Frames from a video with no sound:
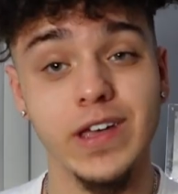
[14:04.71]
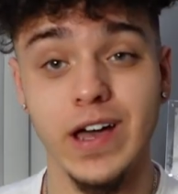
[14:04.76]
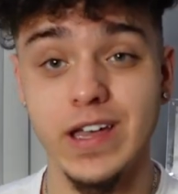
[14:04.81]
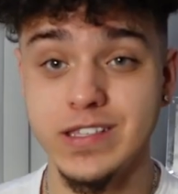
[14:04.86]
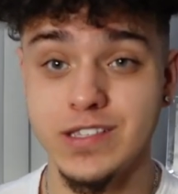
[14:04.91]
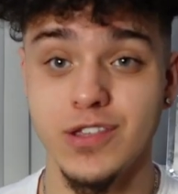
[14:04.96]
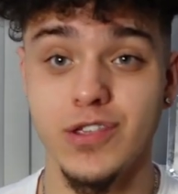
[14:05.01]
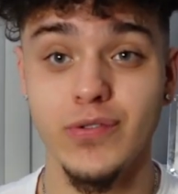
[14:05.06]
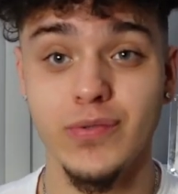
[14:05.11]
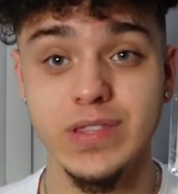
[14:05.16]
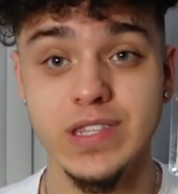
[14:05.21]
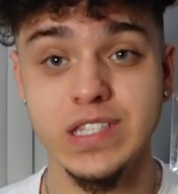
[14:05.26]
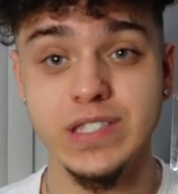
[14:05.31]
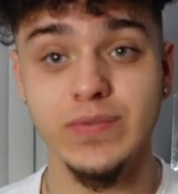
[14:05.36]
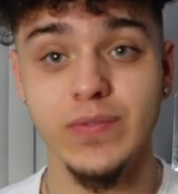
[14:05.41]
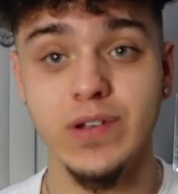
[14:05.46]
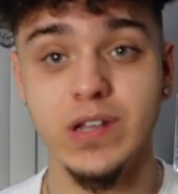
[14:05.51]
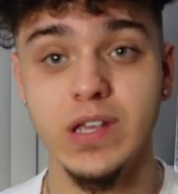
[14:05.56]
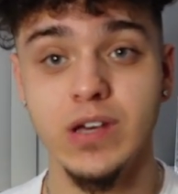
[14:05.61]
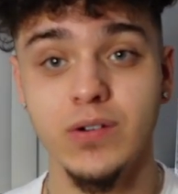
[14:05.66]
you guys enjoyed this
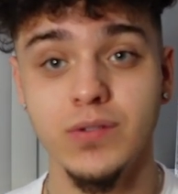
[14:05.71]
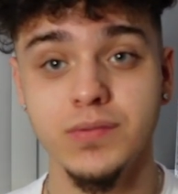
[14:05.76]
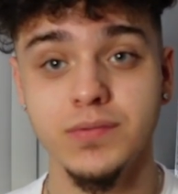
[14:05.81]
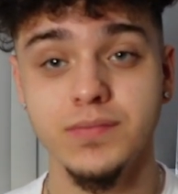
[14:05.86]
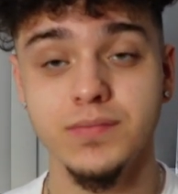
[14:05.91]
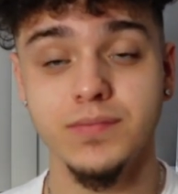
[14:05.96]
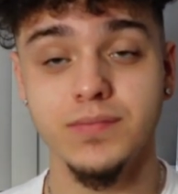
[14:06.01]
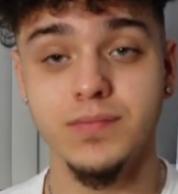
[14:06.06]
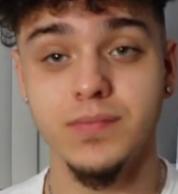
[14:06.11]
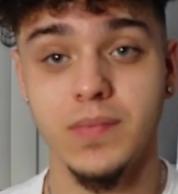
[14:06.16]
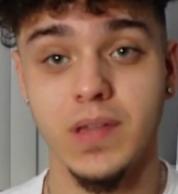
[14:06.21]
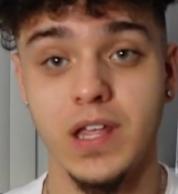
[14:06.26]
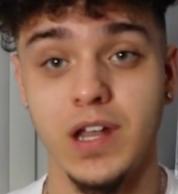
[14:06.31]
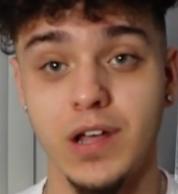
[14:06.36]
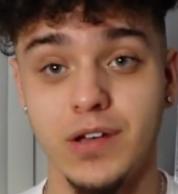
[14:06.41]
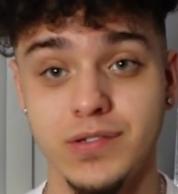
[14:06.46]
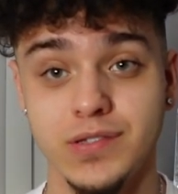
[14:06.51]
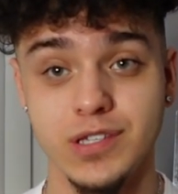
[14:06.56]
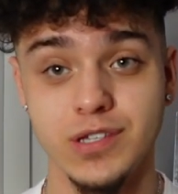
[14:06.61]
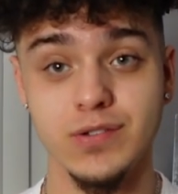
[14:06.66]
video, and
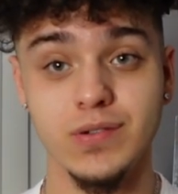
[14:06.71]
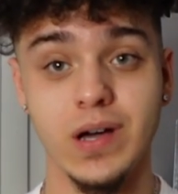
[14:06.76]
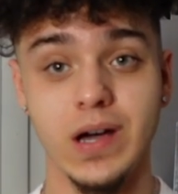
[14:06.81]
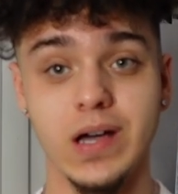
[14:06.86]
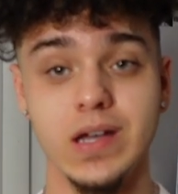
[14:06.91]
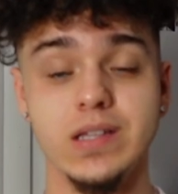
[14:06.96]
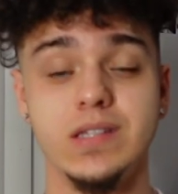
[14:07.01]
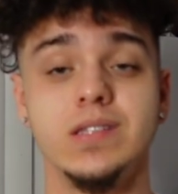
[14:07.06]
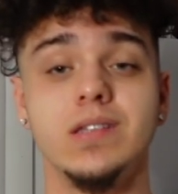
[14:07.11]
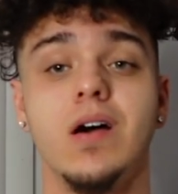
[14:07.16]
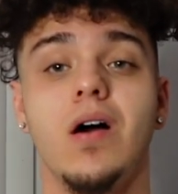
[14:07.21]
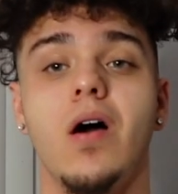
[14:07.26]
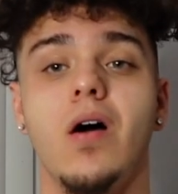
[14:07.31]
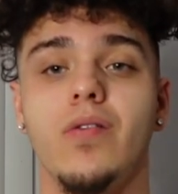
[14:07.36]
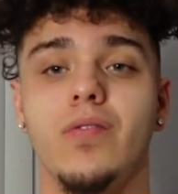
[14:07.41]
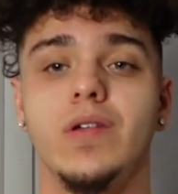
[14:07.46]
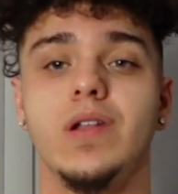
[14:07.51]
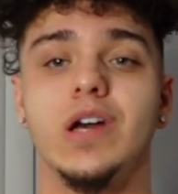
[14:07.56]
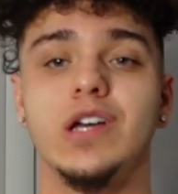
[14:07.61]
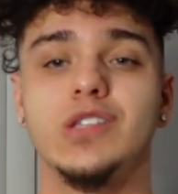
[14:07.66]
I'll see you guys
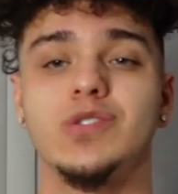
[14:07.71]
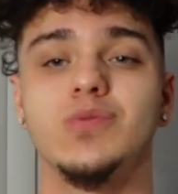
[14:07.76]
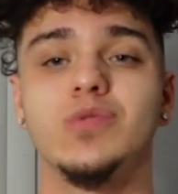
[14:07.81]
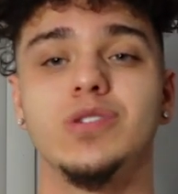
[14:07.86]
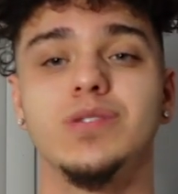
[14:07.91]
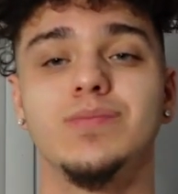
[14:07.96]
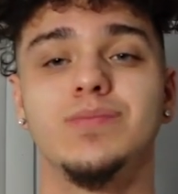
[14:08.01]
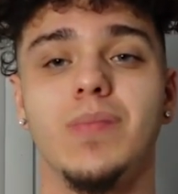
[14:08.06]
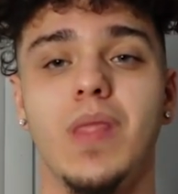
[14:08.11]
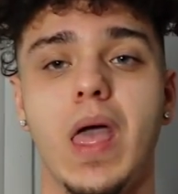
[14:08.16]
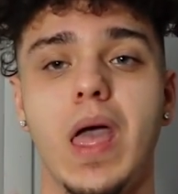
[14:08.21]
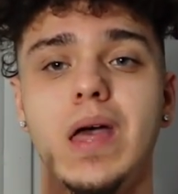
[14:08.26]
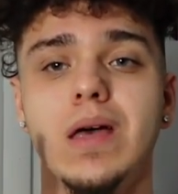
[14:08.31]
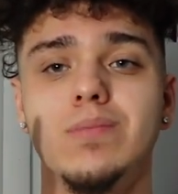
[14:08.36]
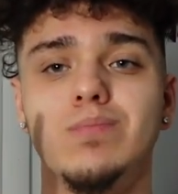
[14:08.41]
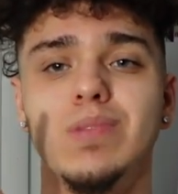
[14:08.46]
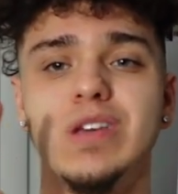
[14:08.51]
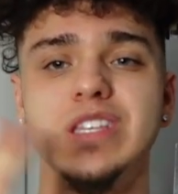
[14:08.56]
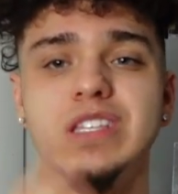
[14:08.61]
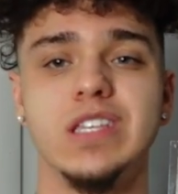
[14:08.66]
on the next one.
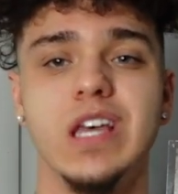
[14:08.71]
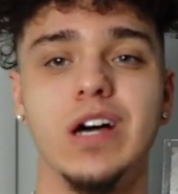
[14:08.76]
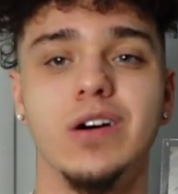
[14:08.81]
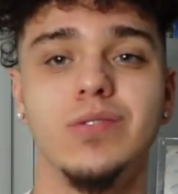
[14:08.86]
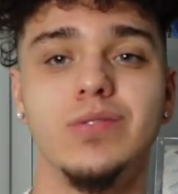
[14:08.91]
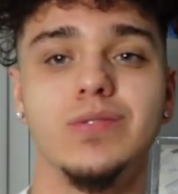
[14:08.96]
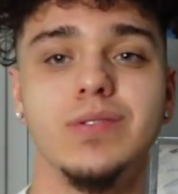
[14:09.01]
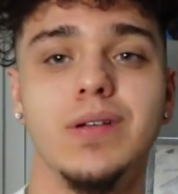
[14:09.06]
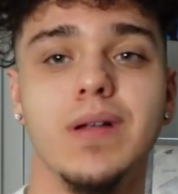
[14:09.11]
Peace out.